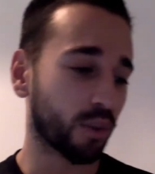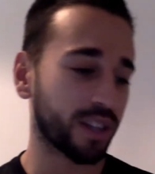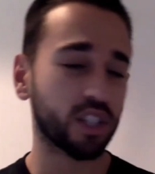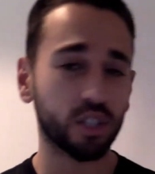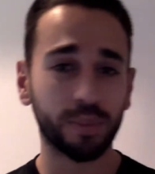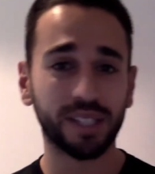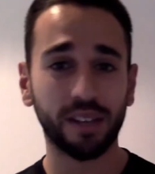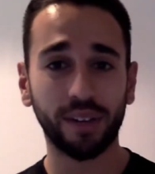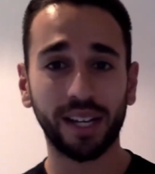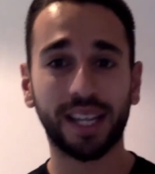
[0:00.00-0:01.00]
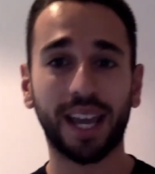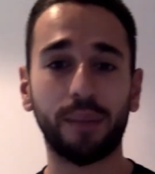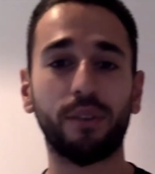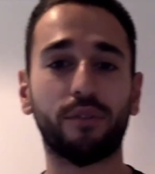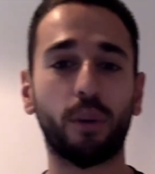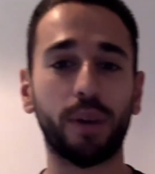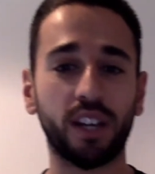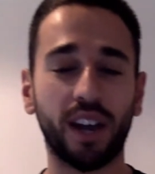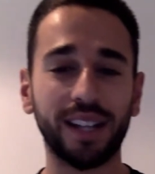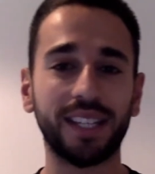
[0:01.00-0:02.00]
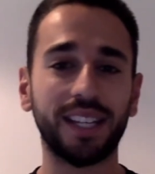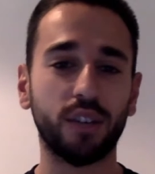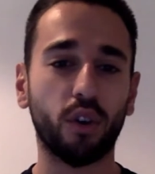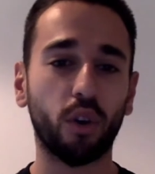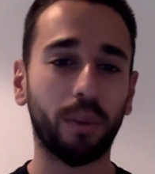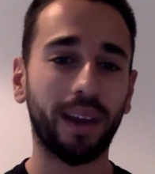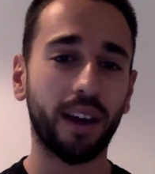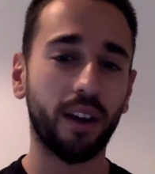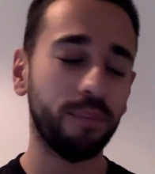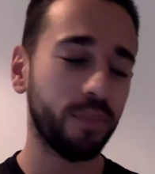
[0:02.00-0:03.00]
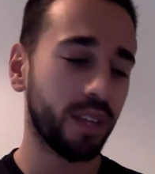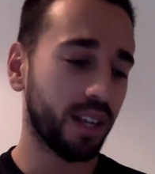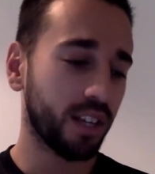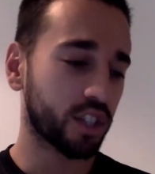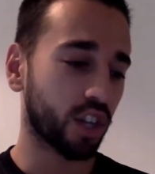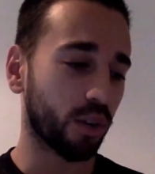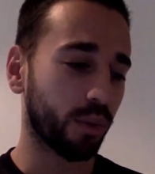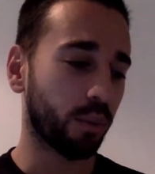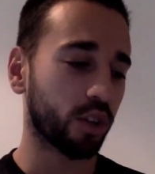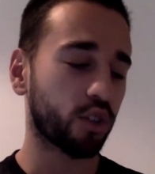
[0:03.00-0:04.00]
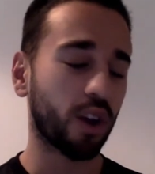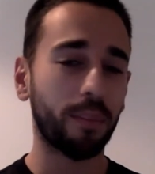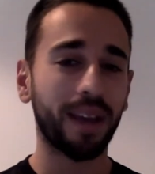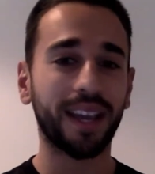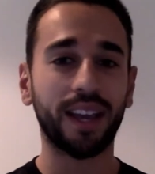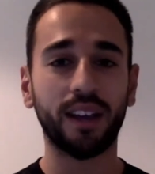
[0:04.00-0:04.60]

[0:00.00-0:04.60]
question specifically came in from a 19-year-old player. So we want to try and make